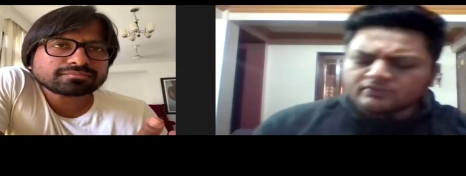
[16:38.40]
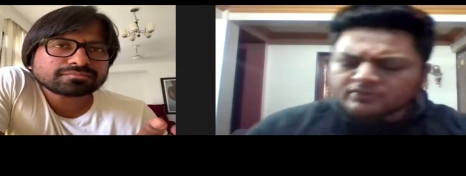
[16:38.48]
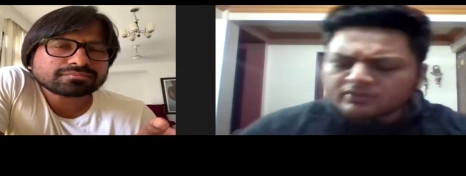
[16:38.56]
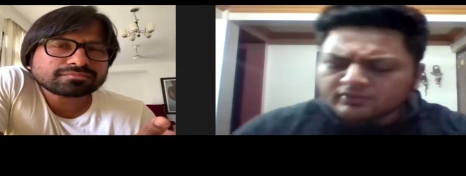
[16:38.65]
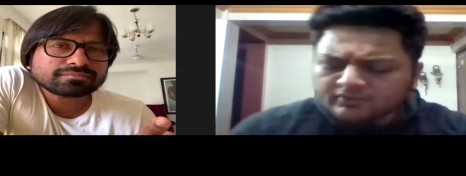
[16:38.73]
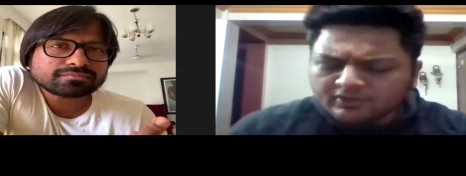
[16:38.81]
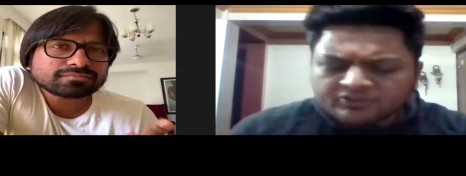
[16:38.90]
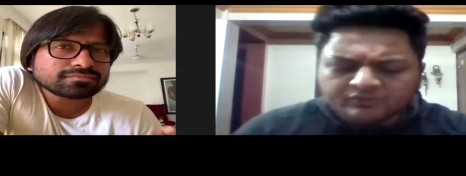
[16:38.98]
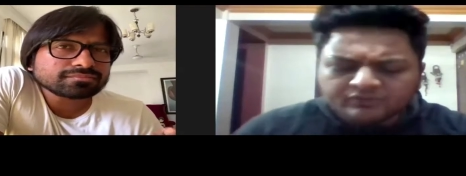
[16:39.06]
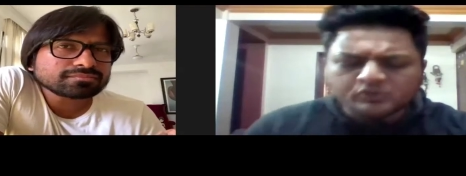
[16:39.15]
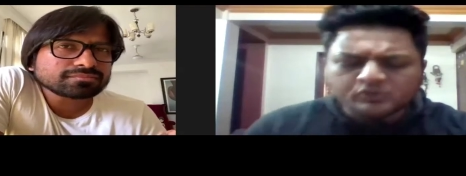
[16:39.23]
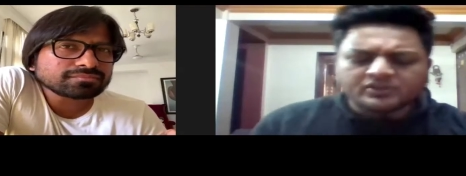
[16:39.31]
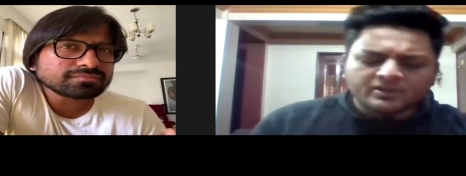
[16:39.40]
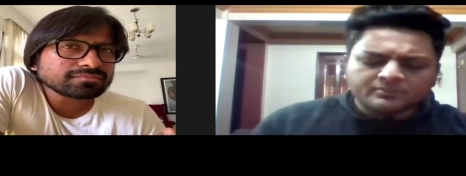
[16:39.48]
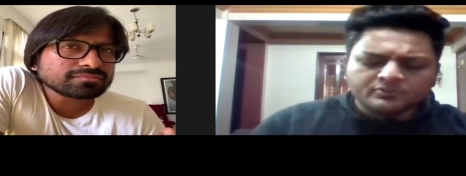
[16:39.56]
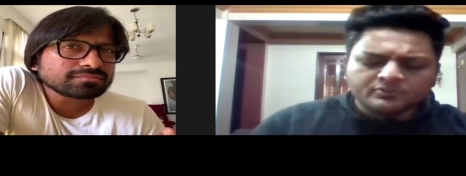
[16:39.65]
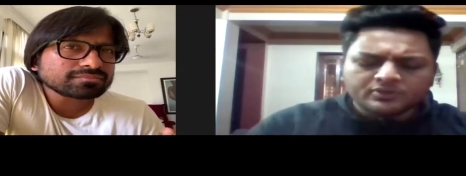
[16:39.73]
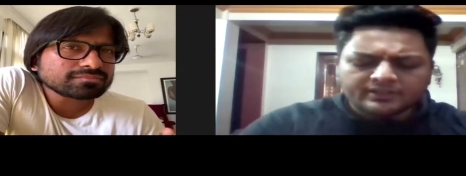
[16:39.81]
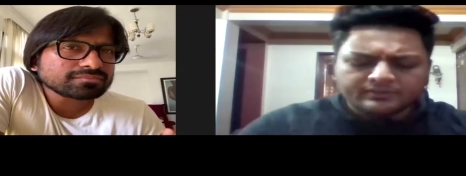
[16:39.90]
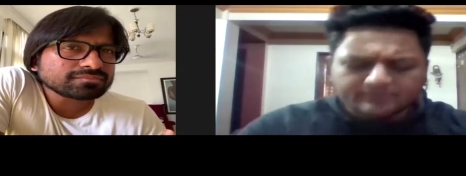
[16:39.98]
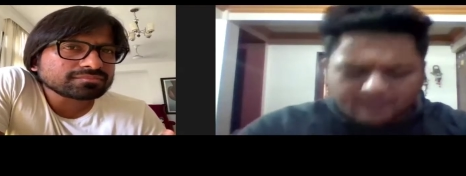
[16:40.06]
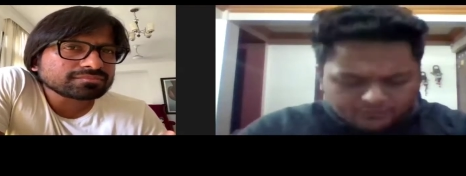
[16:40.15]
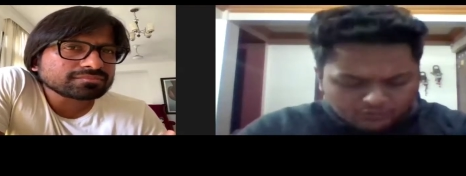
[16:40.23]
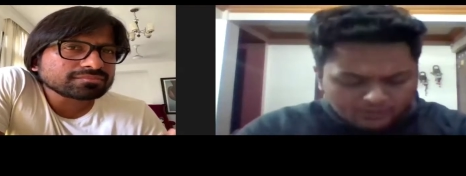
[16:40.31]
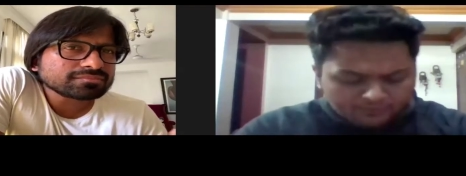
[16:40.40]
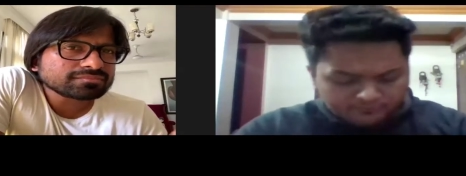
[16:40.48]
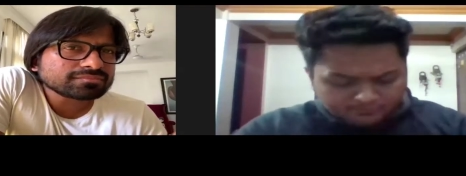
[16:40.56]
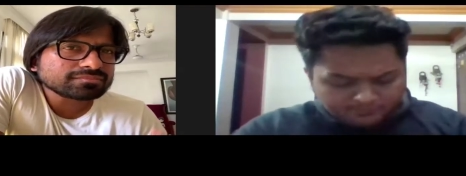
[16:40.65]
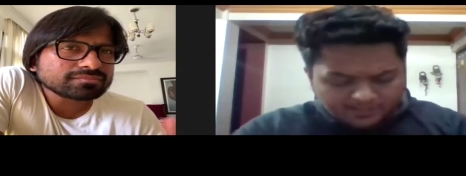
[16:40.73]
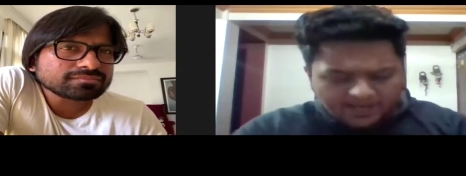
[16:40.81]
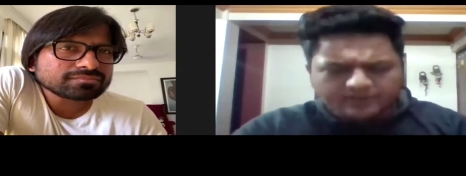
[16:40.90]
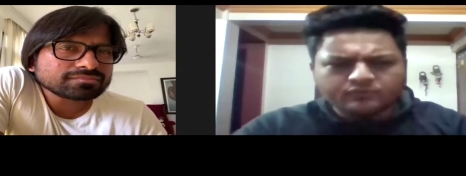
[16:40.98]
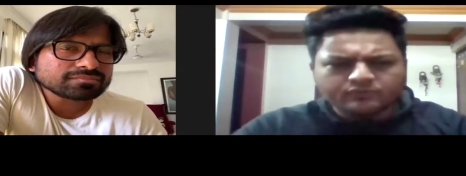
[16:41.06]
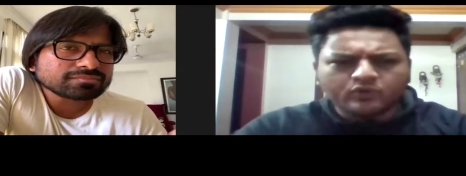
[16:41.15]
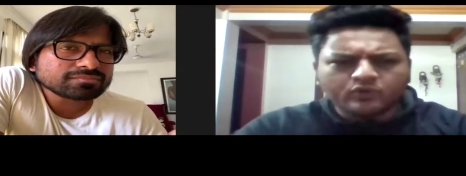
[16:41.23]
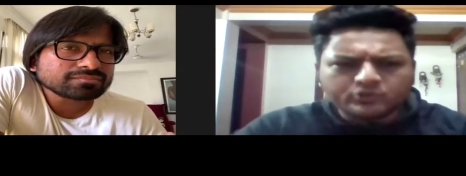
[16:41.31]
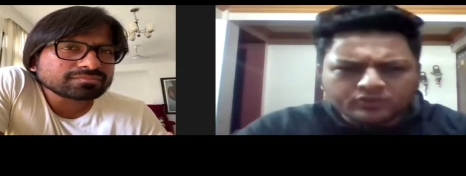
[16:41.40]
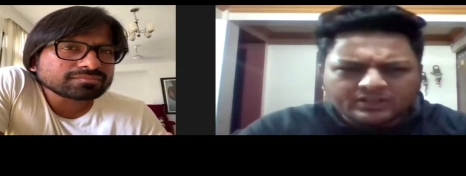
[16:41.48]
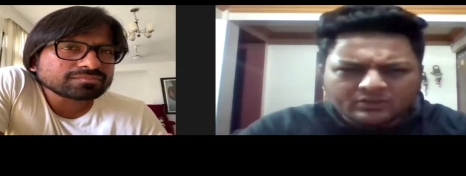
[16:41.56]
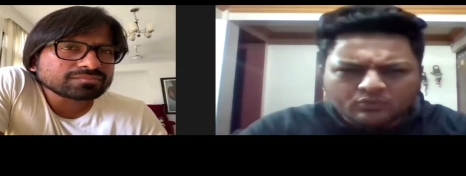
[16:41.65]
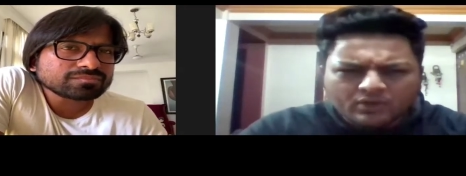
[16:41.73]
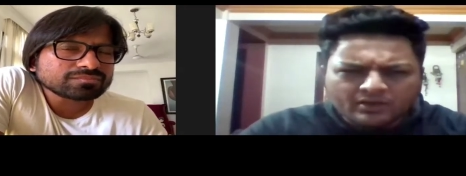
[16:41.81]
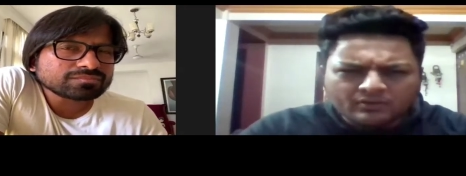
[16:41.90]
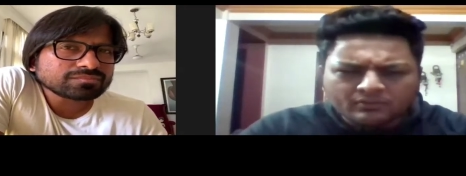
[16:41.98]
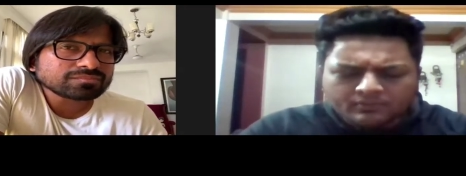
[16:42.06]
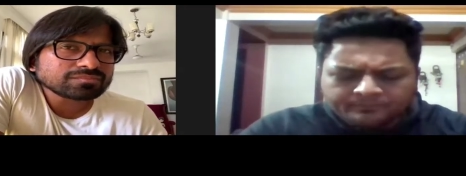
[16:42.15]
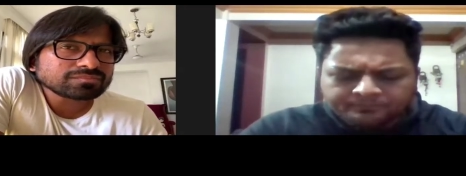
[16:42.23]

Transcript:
Speaker 1: such a successful club, you know, like that you have planned for, you would require